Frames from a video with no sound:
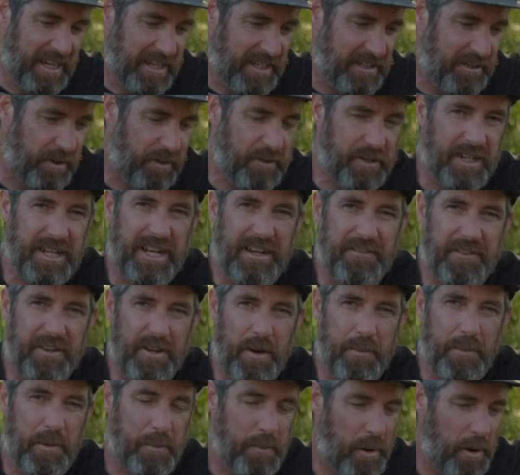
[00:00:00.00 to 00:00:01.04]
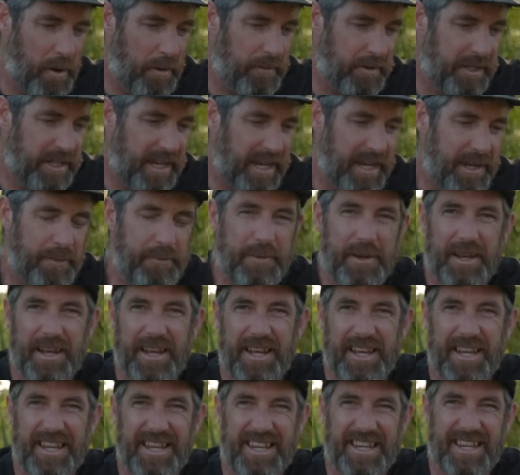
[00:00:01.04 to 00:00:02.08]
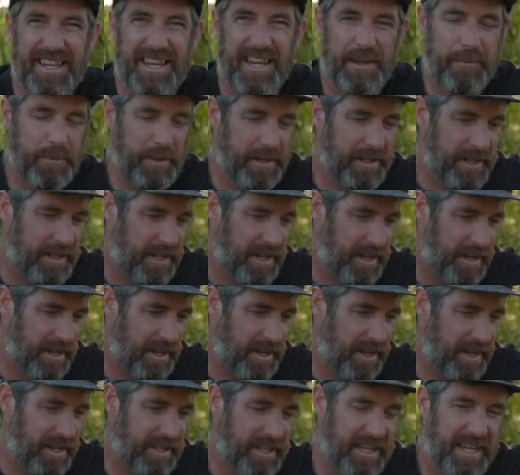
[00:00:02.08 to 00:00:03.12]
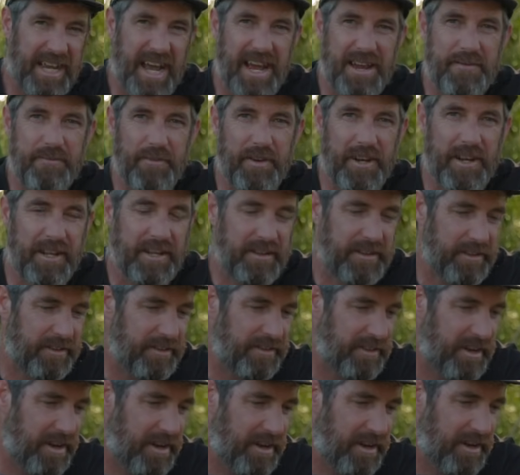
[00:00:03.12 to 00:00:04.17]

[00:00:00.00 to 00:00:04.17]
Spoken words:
John can have a couple more and keep in the game really, because